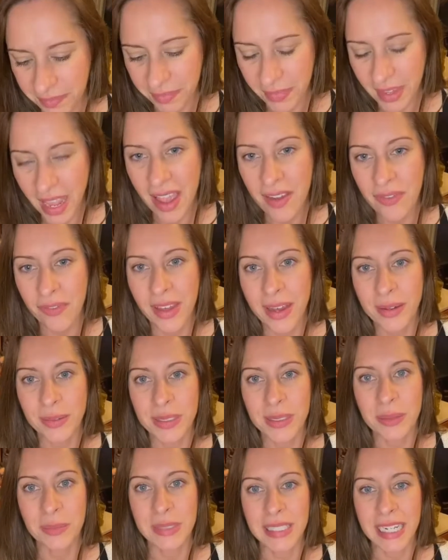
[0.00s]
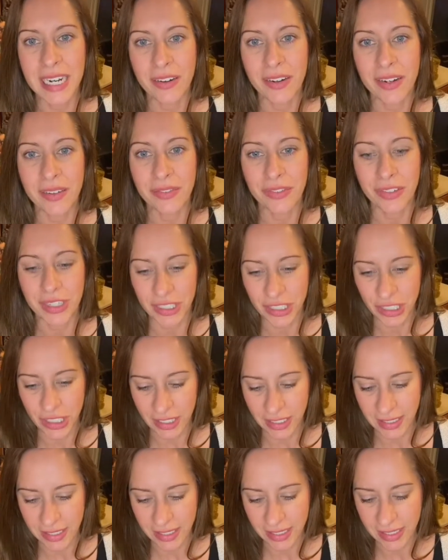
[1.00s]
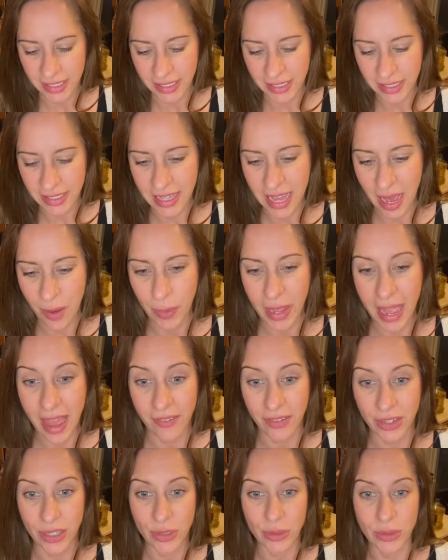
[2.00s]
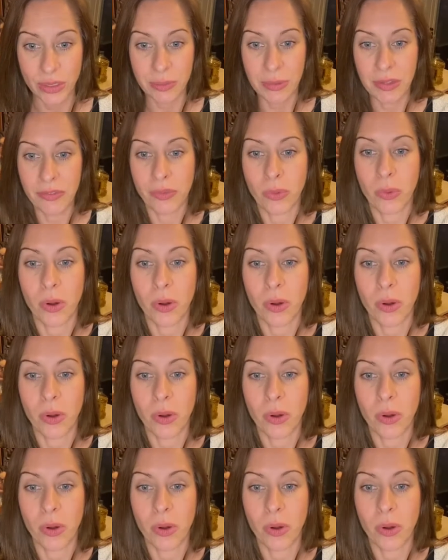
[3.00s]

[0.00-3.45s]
I found some dairy-free cheeses that we haven't used before.